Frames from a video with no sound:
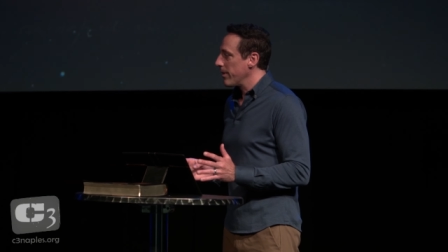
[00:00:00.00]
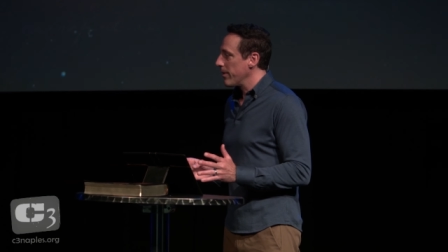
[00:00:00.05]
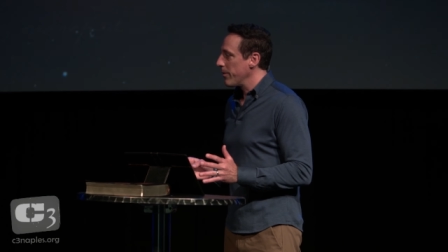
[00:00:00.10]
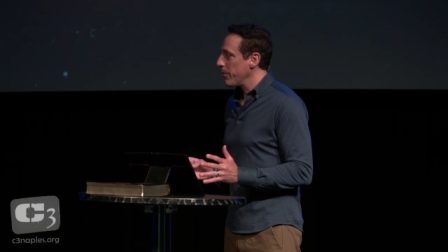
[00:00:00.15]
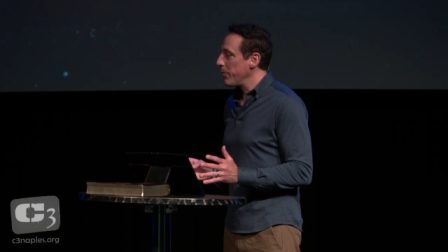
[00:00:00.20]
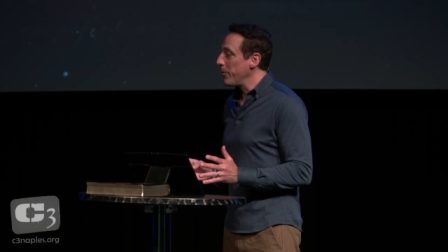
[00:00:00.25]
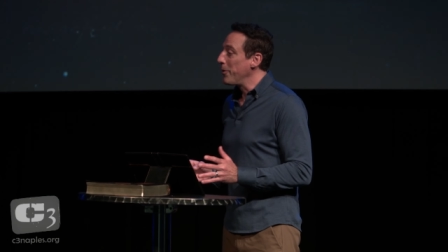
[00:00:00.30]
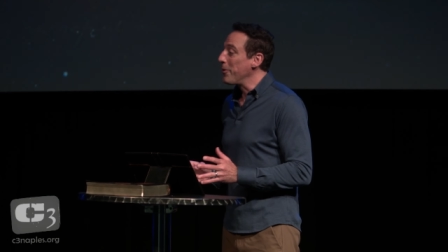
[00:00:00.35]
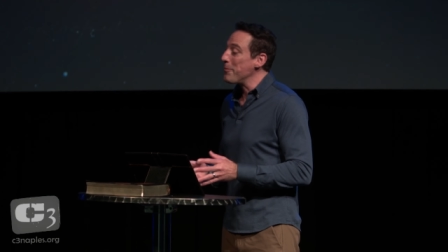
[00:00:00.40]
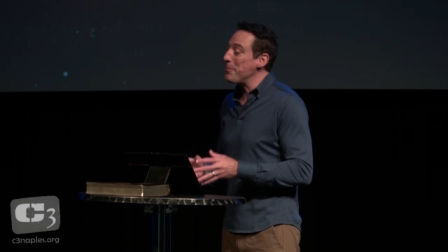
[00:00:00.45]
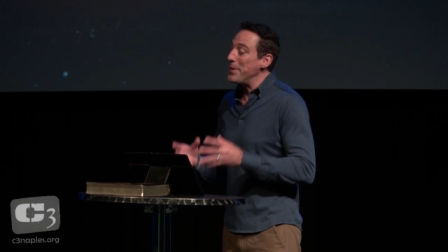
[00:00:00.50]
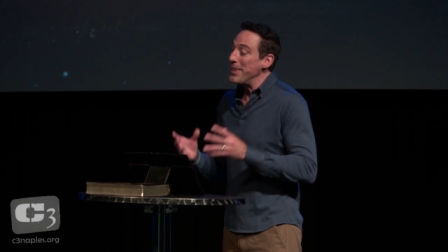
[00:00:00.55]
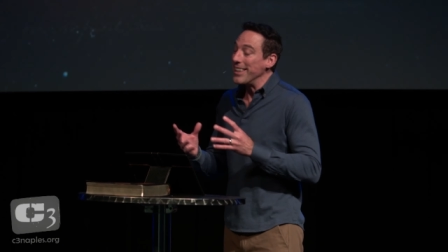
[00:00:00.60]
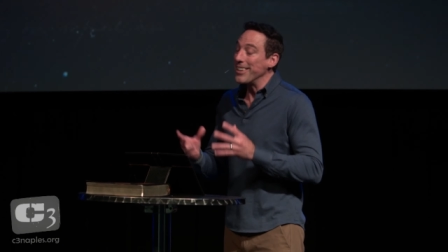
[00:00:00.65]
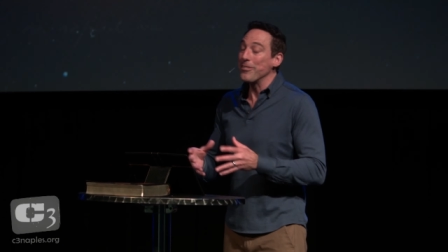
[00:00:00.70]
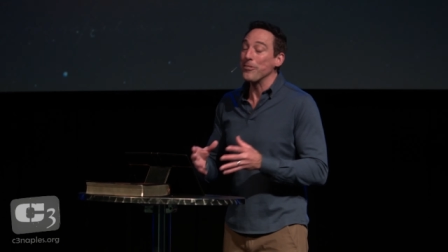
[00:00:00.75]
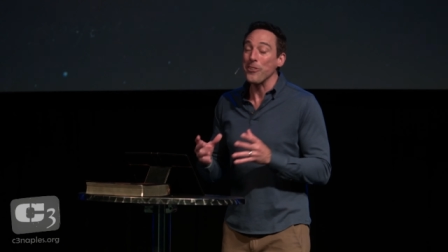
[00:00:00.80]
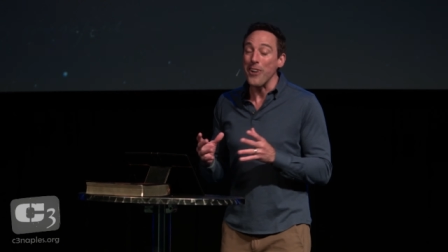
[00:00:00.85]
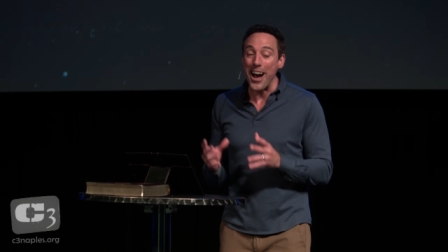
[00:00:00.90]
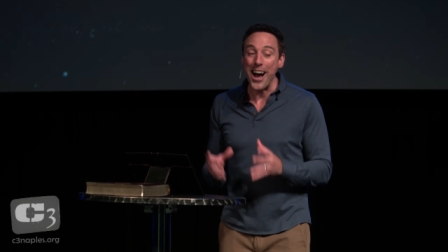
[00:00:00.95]
We were
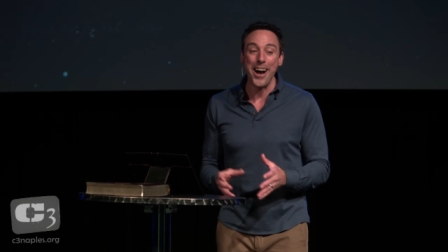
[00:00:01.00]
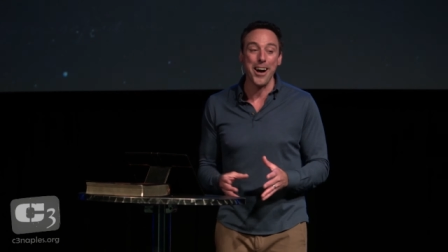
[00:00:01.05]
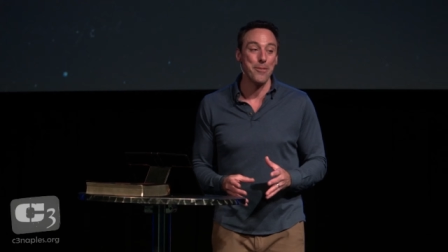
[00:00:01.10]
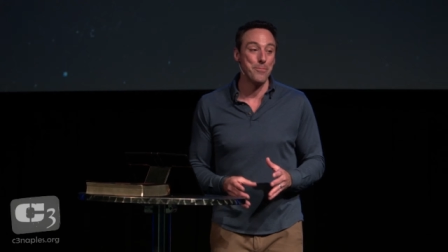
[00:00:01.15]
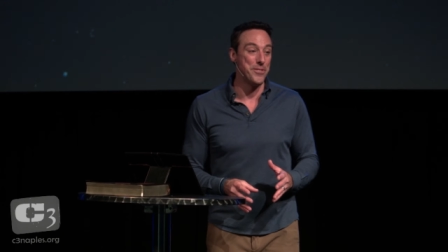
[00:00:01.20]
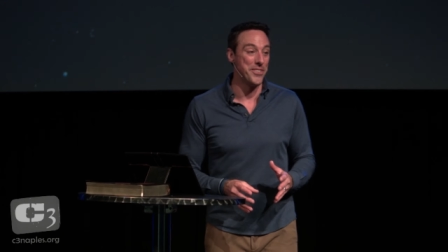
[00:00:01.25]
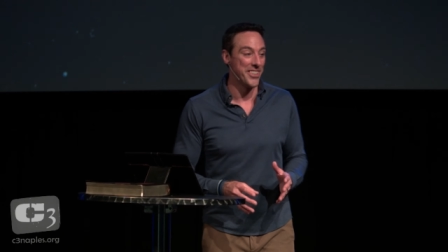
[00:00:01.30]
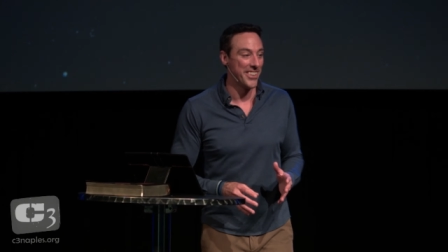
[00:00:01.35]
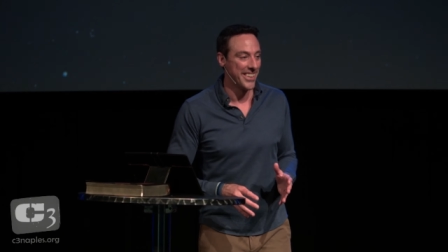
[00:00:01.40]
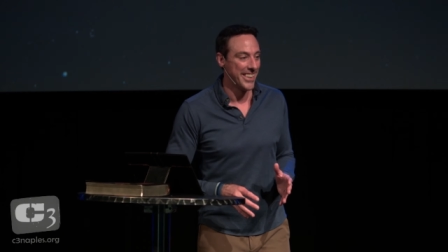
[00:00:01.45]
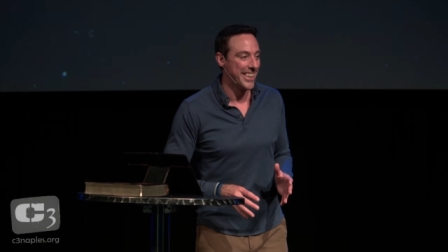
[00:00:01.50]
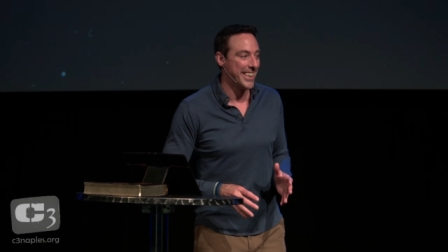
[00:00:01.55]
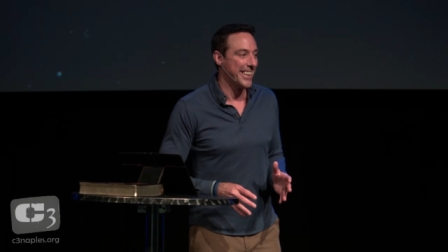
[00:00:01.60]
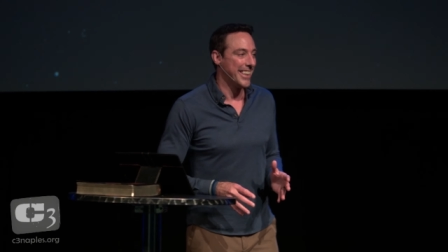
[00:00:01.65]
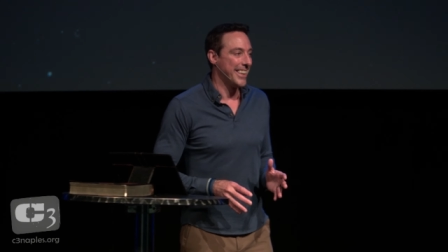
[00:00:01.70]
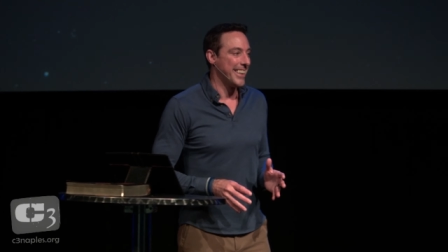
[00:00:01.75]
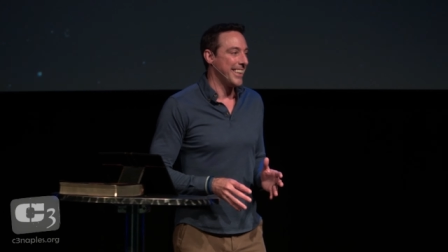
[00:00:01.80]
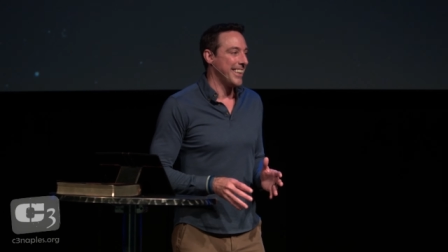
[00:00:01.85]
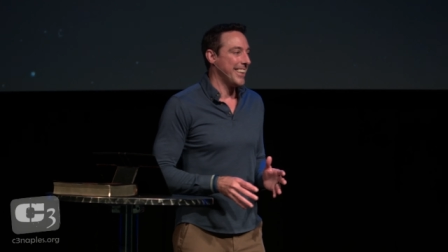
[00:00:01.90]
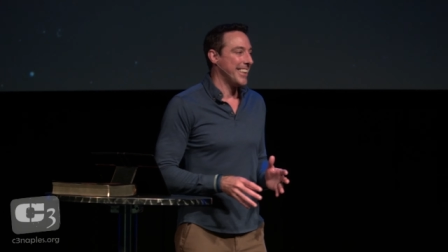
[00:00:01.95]
being robbed.
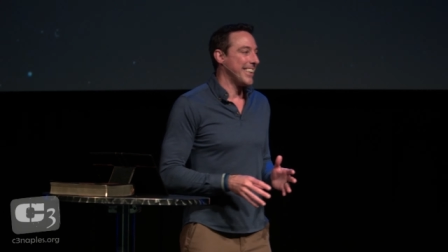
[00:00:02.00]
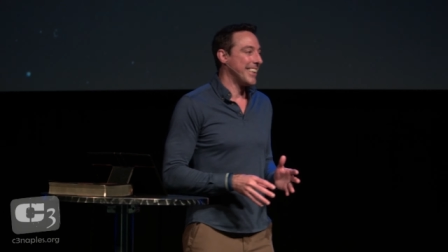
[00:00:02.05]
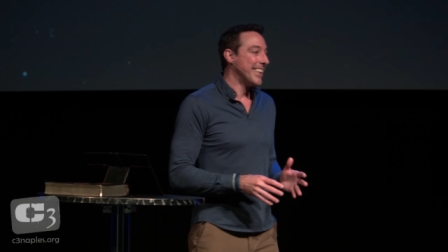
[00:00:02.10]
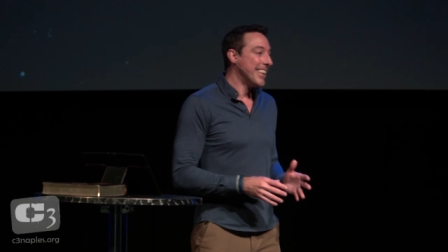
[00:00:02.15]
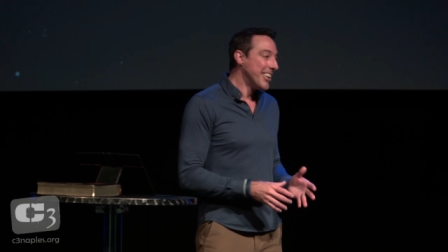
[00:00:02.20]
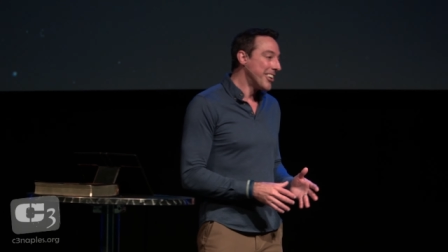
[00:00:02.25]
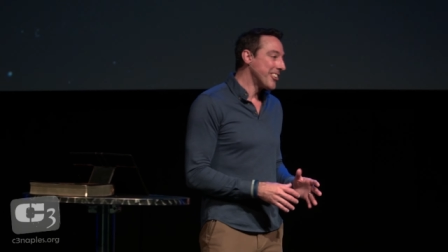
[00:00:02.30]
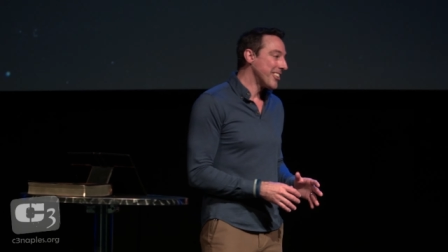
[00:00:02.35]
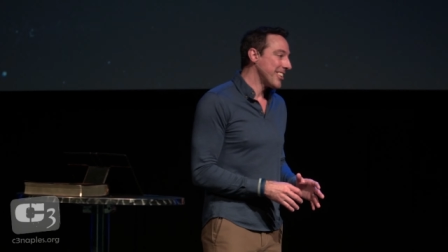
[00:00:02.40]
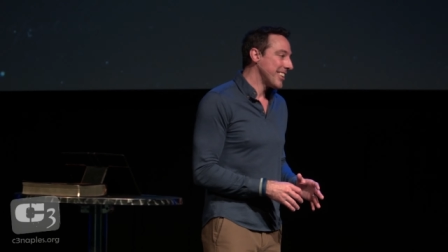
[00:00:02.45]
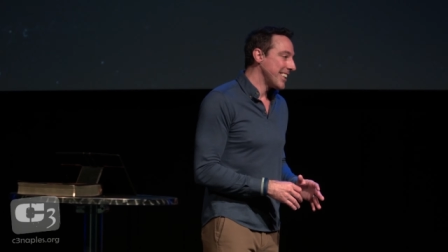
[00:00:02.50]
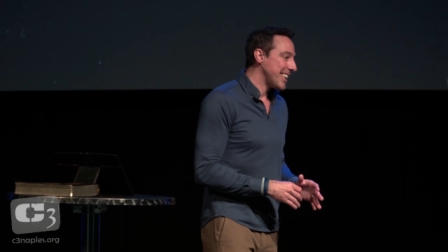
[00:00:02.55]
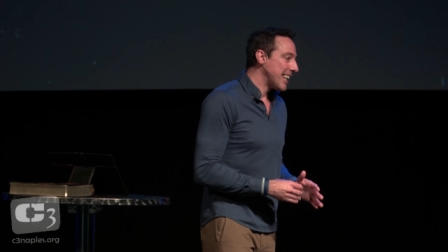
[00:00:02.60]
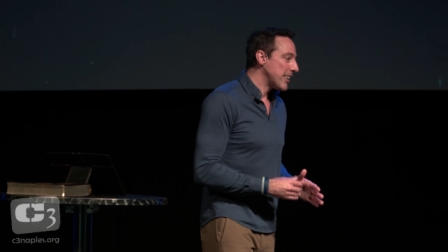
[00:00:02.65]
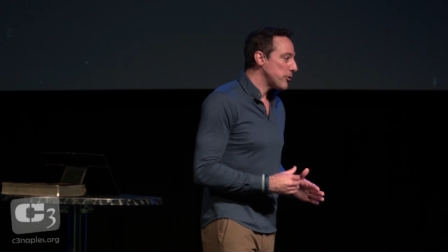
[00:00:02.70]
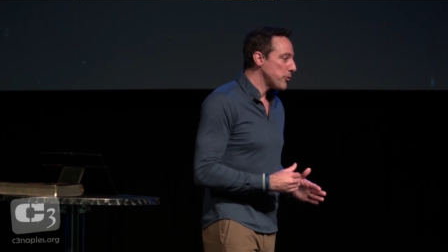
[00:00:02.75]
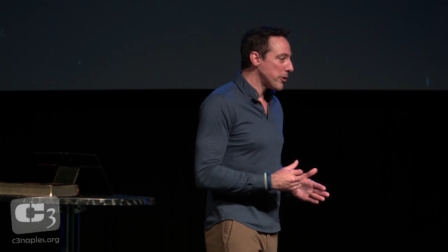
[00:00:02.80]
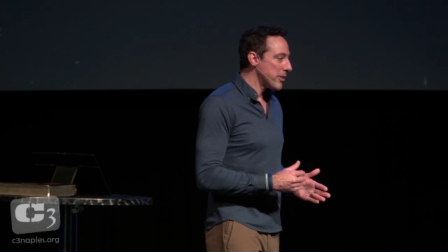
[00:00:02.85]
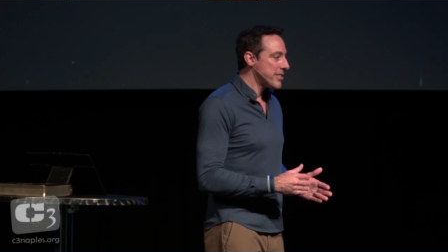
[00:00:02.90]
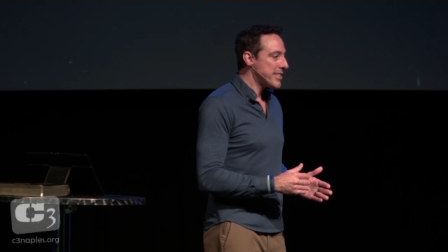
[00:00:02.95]
Literally, like
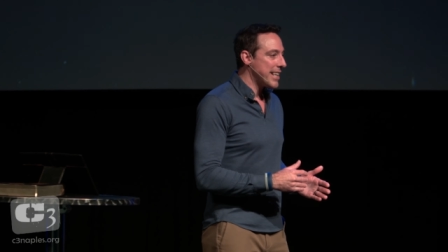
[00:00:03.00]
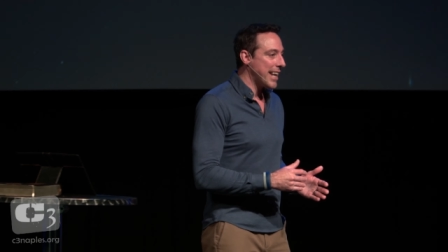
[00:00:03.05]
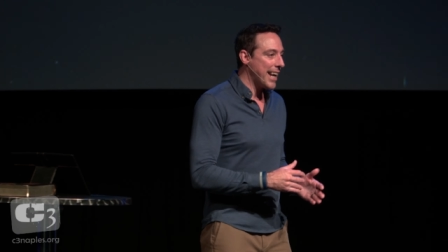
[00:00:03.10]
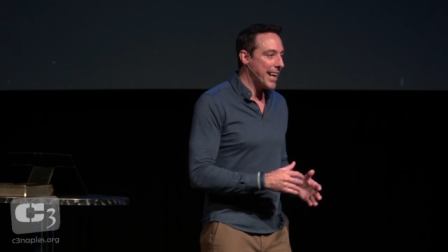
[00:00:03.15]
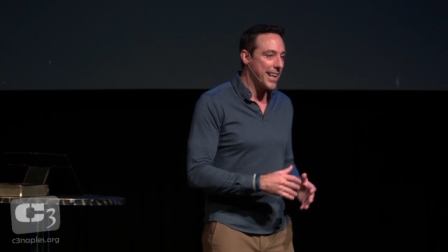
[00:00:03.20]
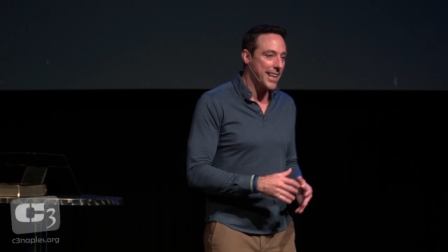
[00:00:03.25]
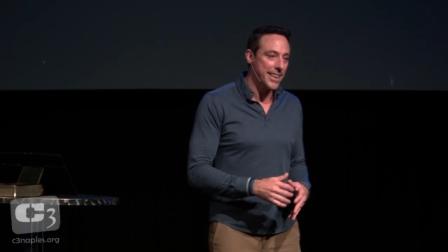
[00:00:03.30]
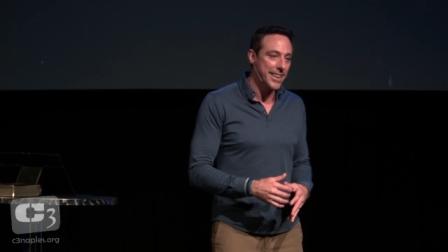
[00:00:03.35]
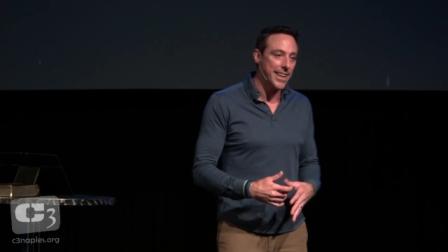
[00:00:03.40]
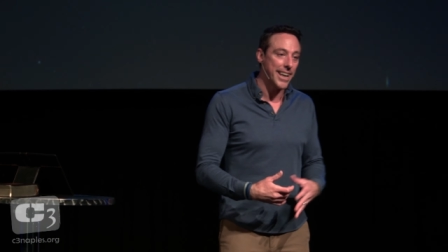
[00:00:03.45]
towards the end,